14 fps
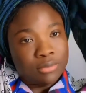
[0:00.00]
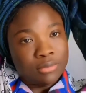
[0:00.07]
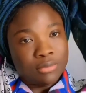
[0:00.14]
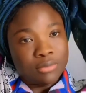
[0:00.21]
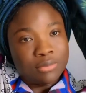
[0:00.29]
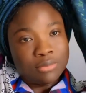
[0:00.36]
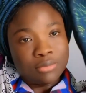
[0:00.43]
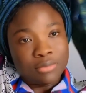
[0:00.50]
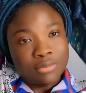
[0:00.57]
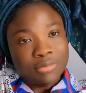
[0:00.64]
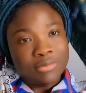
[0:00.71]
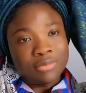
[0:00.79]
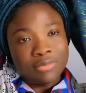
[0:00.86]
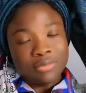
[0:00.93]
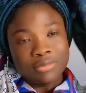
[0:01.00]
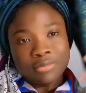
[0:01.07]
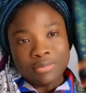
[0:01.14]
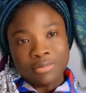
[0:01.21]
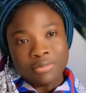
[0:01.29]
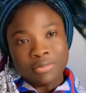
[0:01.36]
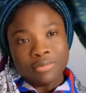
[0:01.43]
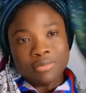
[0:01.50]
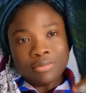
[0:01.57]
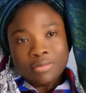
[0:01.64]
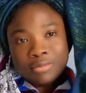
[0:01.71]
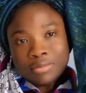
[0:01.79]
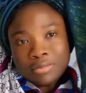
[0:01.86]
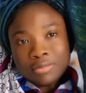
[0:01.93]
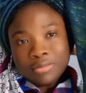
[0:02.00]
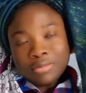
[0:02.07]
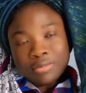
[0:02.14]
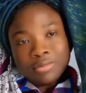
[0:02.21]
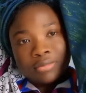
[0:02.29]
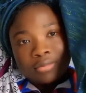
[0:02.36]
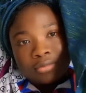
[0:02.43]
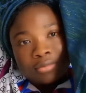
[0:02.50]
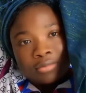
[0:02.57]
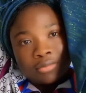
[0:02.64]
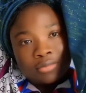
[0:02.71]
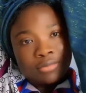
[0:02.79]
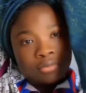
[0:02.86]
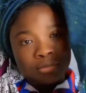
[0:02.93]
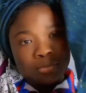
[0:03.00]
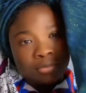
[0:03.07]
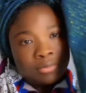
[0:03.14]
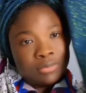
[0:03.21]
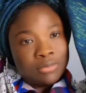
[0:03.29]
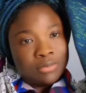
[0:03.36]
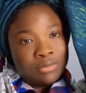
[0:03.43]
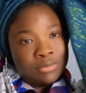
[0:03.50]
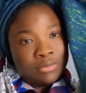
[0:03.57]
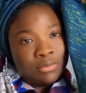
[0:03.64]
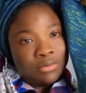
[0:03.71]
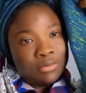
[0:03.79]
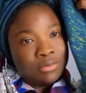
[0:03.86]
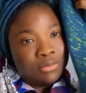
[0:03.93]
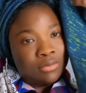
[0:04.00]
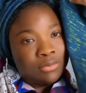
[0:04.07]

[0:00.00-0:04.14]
[no speech]